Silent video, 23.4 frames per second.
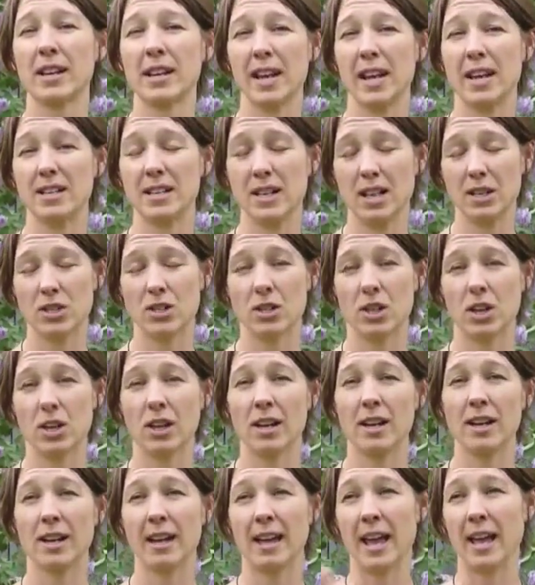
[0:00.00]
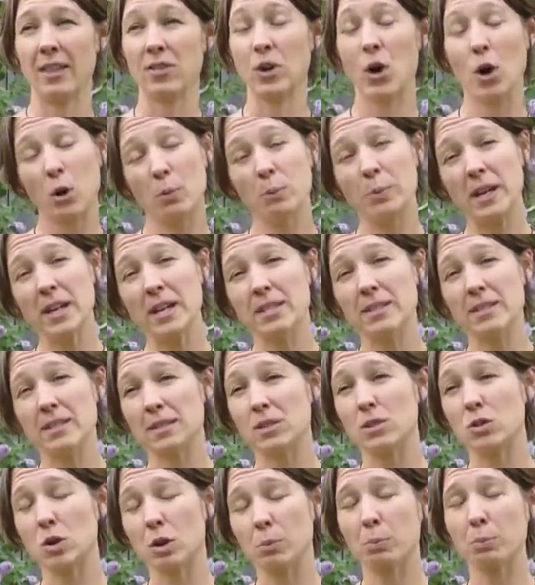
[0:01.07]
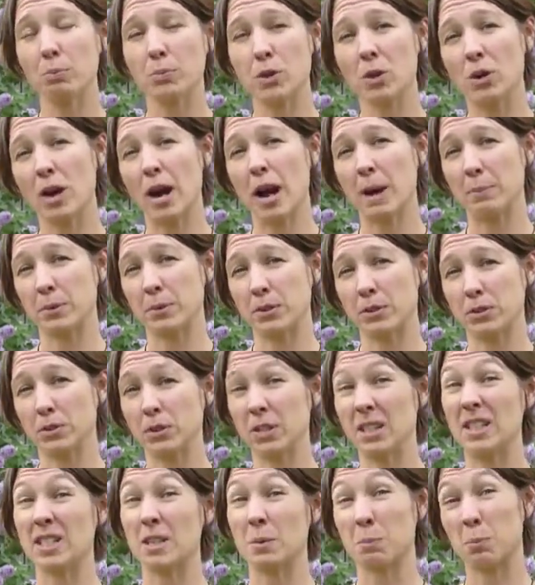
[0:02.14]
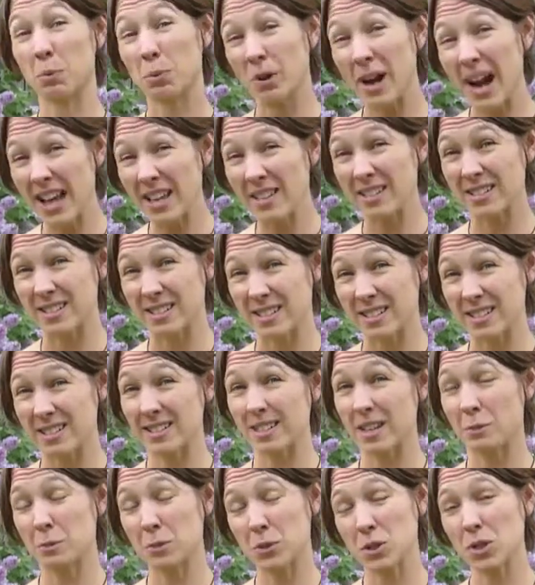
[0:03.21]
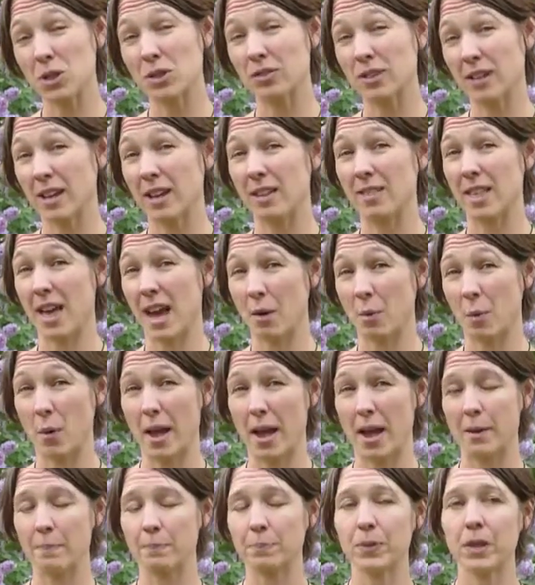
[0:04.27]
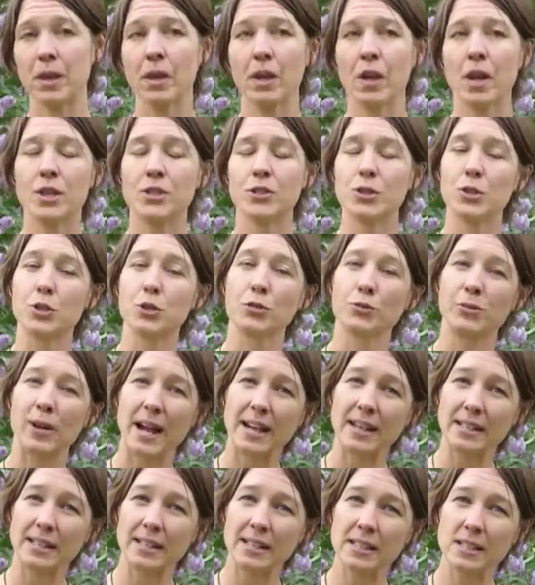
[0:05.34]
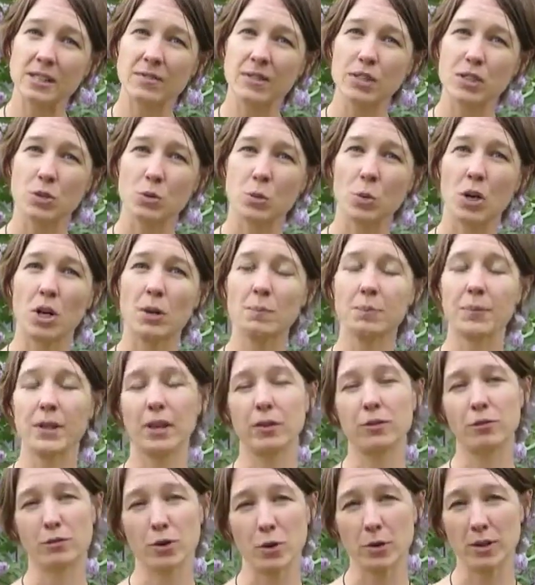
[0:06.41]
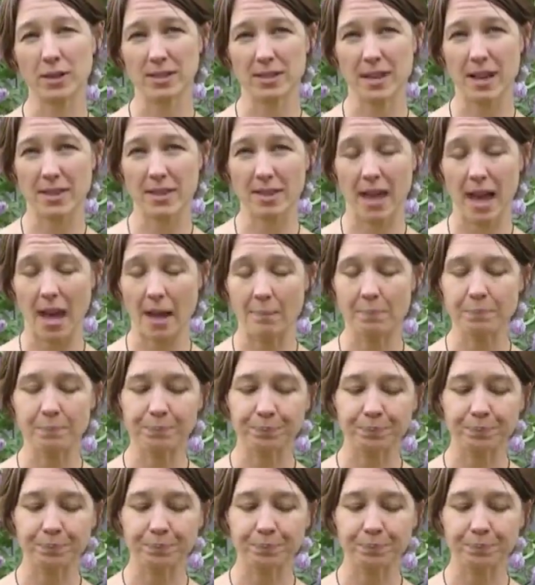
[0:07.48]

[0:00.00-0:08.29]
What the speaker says: in nature. And the home base is your opportunity to practice observing in that way. So you'll find an individual and focus on that